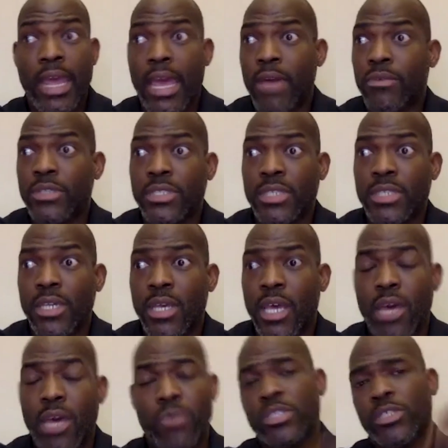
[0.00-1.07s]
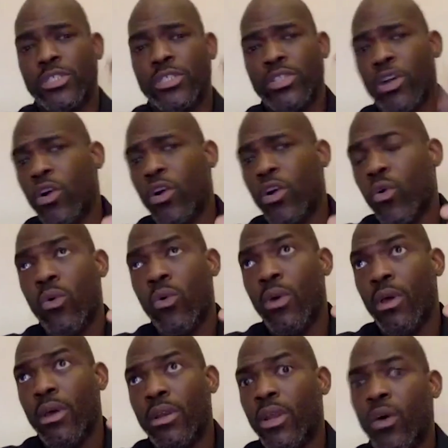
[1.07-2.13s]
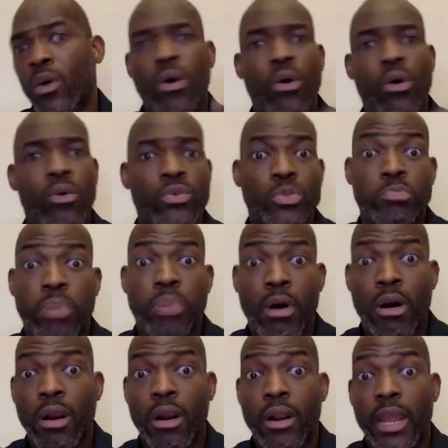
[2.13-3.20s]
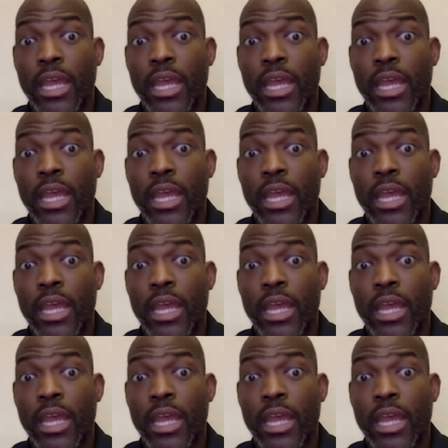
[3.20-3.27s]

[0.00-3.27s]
It was no holds bar.